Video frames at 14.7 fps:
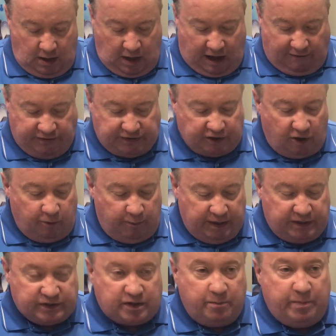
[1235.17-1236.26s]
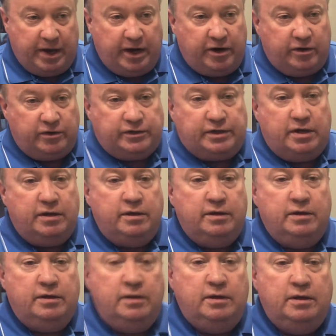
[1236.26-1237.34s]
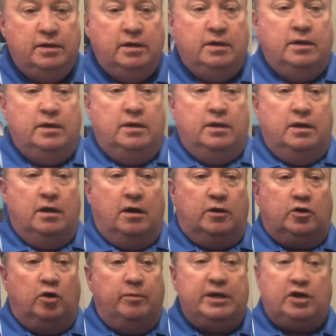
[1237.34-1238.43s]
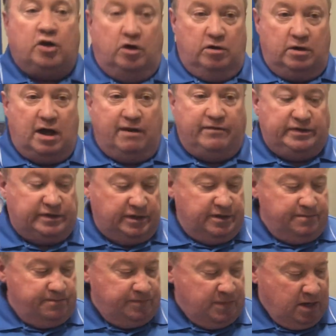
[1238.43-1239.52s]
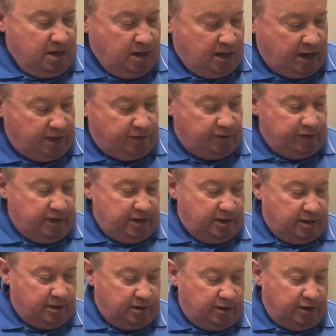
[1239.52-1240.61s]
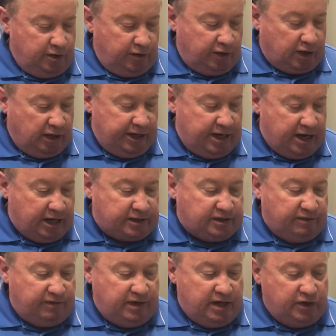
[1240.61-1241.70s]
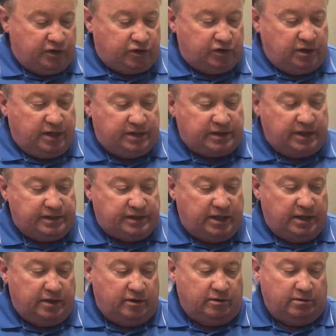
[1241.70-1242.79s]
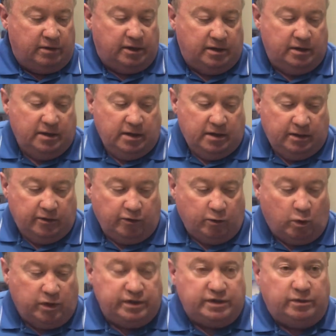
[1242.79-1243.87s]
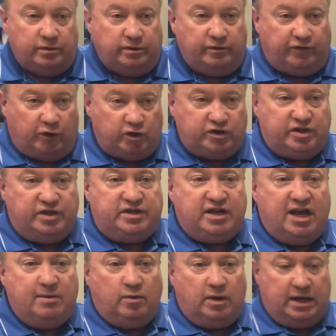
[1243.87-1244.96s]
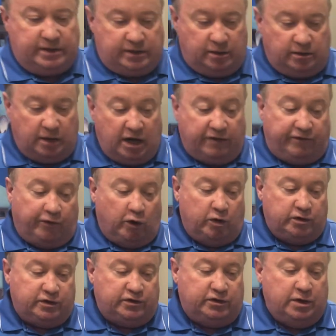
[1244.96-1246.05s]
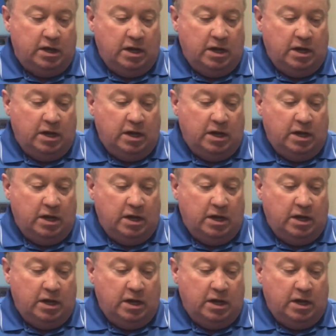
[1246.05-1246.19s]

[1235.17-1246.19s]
Obviously, our biggest competitors are going to be Curt. Obviously, they're the the Kleenex of the industry, as I say. They're the ones that were first to the table out there. Not first,